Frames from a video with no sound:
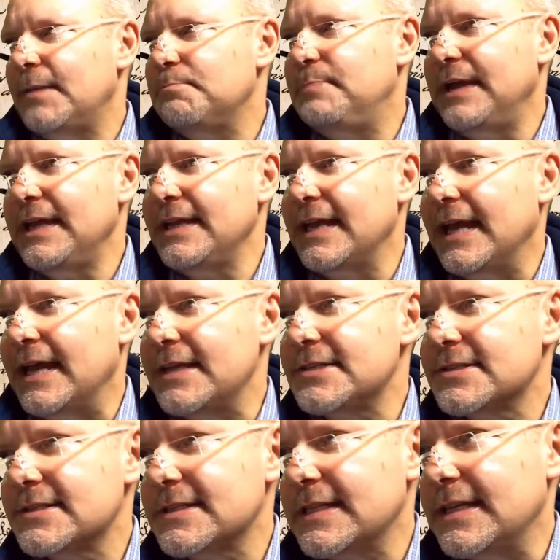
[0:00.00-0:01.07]
Ben
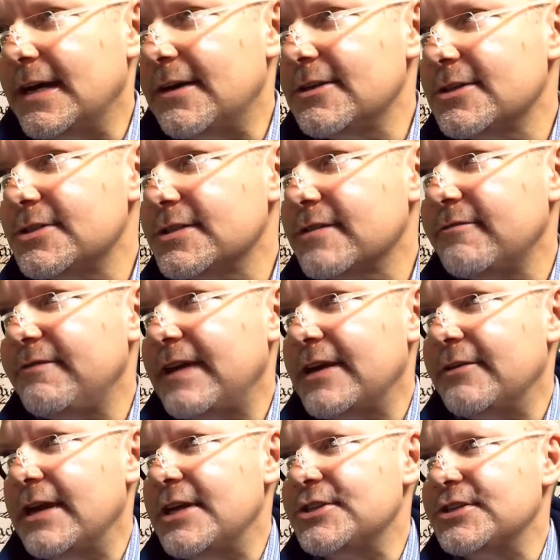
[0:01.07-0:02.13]
asks, in the Articles of
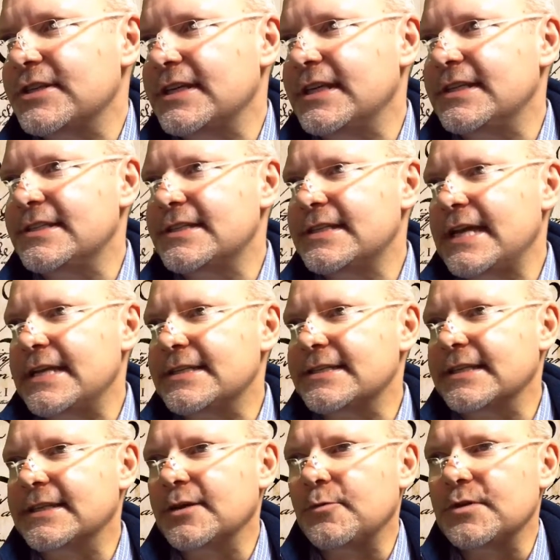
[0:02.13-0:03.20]
Confederation, it states
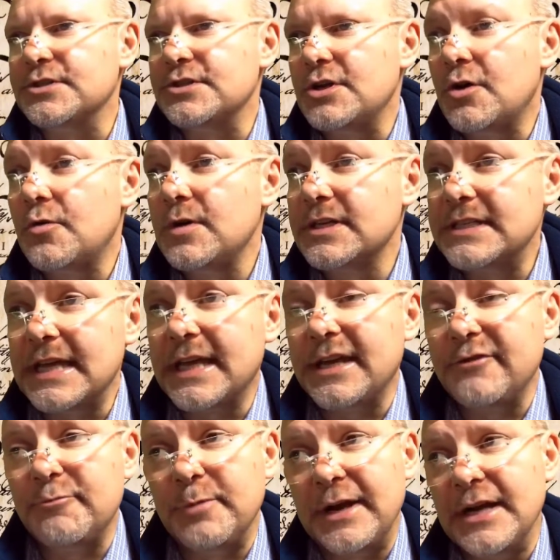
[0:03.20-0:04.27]
that there was no
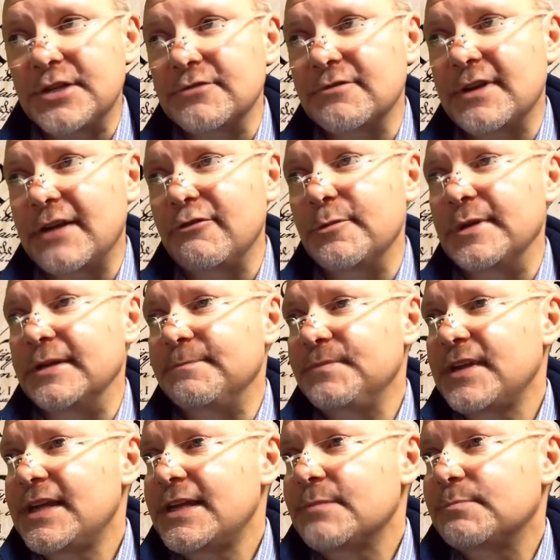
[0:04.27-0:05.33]
executive branch of government,
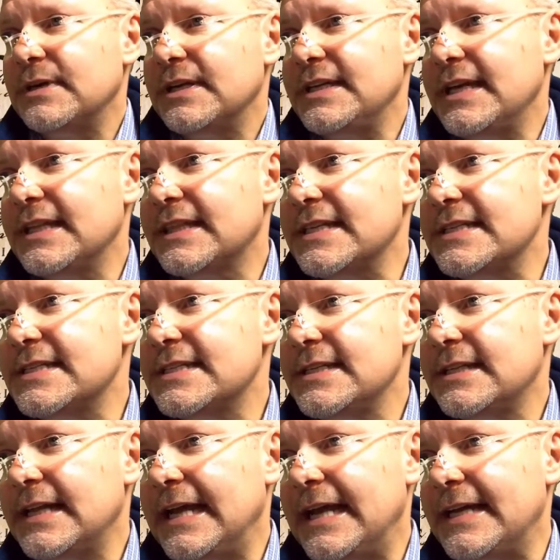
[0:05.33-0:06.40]
but yet they
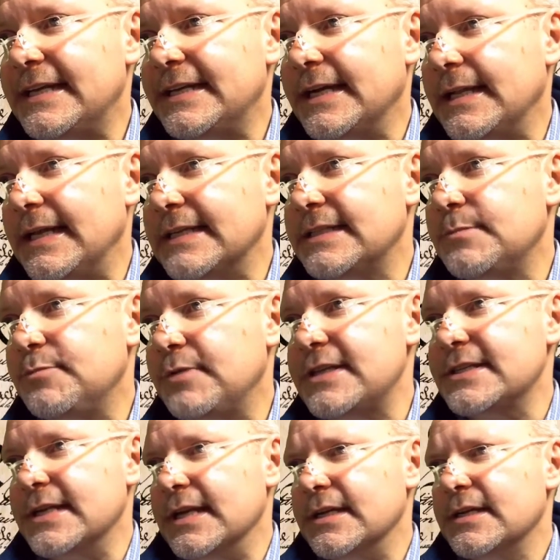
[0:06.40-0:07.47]
still had an elected
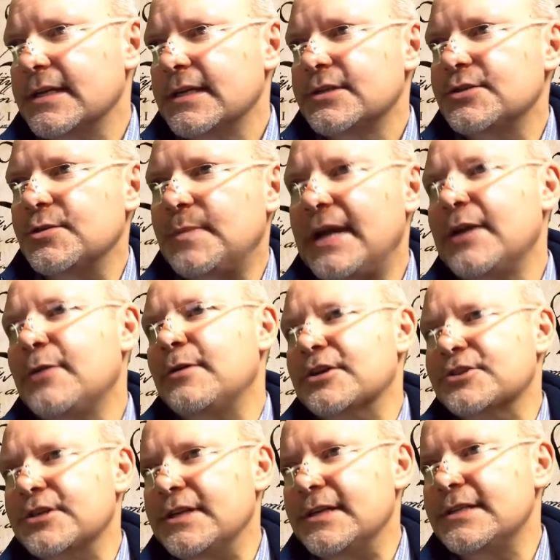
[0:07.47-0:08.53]
president. So my
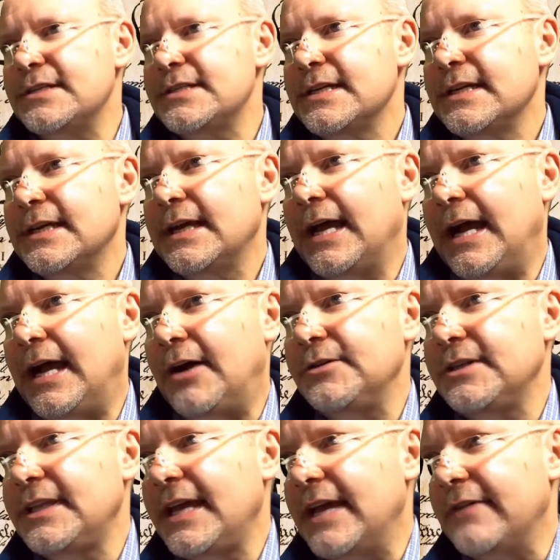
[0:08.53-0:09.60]
question is, how
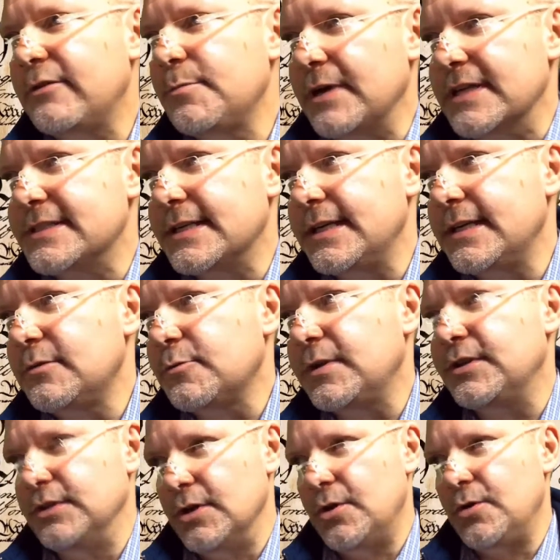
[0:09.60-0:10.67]
did they have a president
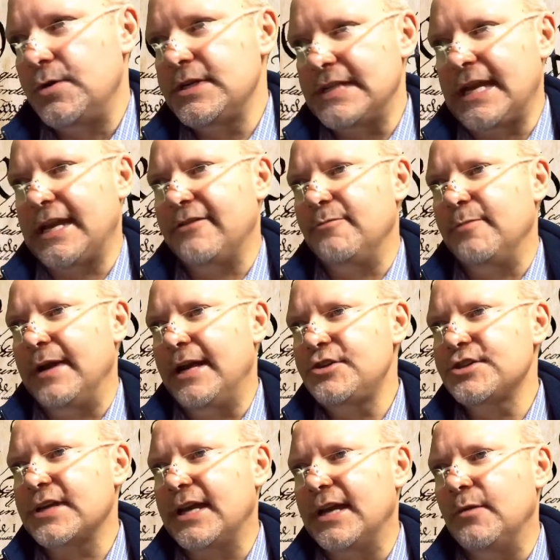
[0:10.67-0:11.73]
with no executive
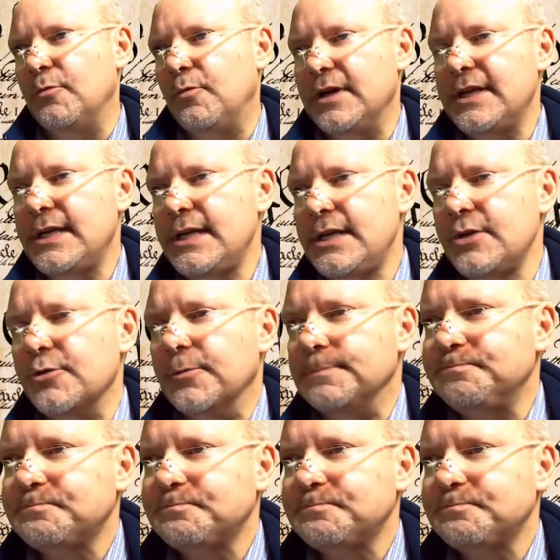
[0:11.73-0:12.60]
branch, and what did he do?